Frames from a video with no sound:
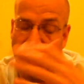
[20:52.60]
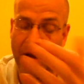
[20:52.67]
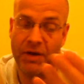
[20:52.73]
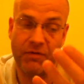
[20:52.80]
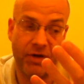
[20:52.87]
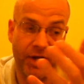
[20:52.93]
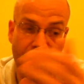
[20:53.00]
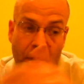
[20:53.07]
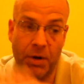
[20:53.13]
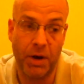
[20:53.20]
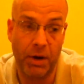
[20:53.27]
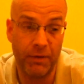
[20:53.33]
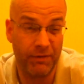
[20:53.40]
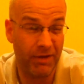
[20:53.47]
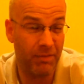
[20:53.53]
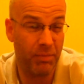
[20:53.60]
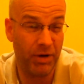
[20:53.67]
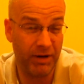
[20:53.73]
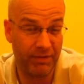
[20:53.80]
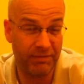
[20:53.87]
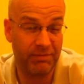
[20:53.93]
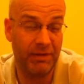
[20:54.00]
You really don't notice it.
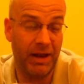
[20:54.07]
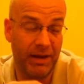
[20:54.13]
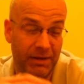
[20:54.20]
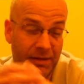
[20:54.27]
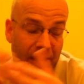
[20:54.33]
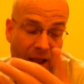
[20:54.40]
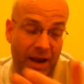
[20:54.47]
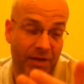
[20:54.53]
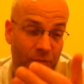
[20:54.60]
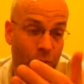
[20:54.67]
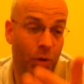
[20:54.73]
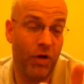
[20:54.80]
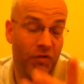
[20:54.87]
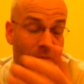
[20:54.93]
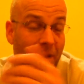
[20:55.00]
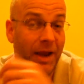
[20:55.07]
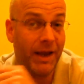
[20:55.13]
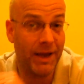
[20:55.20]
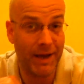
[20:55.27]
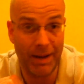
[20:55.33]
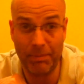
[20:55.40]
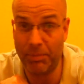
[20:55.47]
But it's worth
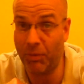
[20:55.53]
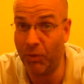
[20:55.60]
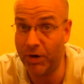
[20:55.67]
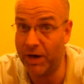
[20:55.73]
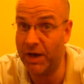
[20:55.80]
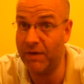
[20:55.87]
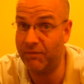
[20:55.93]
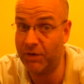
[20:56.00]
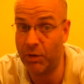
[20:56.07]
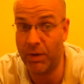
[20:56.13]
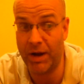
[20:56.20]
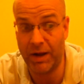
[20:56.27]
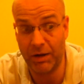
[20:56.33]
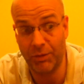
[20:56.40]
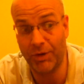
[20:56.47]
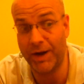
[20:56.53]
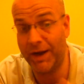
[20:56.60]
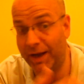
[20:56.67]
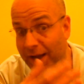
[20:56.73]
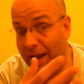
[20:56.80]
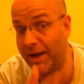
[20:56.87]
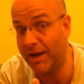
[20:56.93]
making that point if you are looking
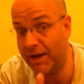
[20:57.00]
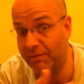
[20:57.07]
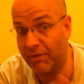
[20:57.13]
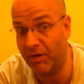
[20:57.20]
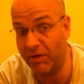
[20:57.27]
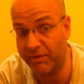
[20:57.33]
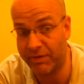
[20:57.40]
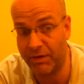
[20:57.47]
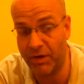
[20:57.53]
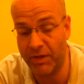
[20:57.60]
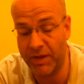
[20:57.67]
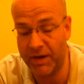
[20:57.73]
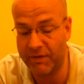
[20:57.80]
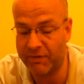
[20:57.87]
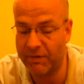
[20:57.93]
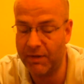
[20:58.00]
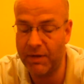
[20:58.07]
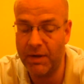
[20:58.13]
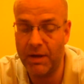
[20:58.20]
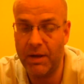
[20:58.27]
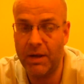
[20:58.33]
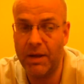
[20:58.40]
at getting a device like this,
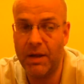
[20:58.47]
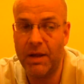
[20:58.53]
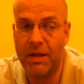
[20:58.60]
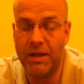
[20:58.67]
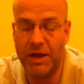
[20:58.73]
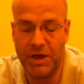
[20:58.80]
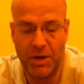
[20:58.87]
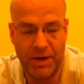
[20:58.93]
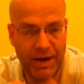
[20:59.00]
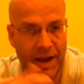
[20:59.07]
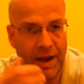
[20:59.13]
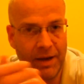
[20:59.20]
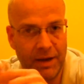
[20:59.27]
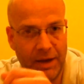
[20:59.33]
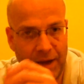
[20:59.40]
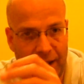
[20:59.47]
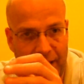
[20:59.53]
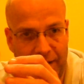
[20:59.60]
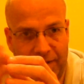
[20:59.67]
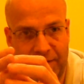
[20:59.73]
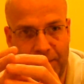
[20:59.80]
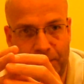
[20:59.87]
that you can
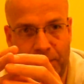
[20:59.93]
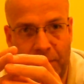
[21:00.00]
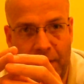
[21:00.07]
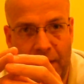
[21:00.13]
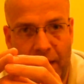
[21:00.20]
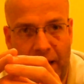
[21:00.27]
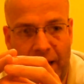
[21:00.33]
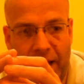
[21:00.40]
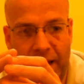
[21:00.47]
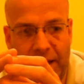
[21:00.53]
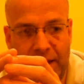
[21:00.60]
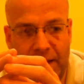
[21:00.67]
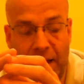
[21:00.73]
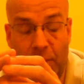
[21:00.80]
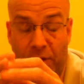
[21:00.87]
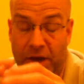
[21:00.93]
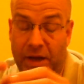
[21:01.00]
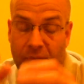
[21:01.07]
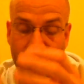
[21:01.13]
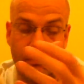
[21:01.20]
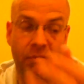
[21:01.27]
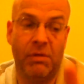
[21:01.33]
get
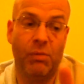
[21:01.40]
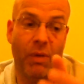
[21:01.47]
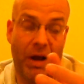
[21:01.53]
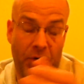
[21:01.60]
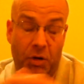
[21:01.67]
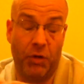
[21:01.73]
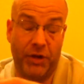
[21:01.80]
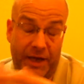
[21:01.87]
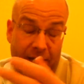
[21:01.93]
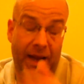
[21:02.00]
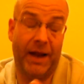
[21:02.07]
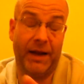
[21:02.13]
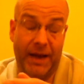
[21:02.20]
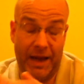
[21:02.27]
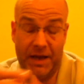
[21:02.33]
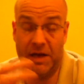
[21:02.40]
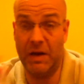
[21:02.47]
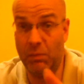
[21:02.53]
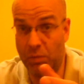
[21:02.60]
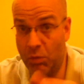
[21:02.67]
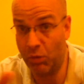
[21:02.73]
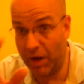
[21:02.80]
well, not that you can get,
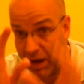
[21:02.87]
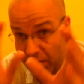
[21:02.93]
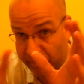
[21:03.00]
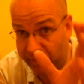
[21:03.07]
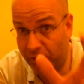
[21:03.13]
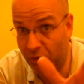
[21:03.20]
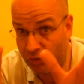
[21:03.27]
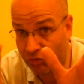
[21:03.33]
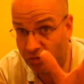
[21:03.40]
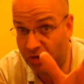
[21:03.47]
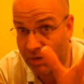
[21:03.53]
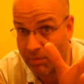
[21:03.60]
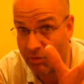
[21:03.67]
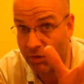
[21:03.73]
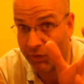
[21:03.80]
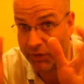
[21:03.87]
you will get a slight shimmer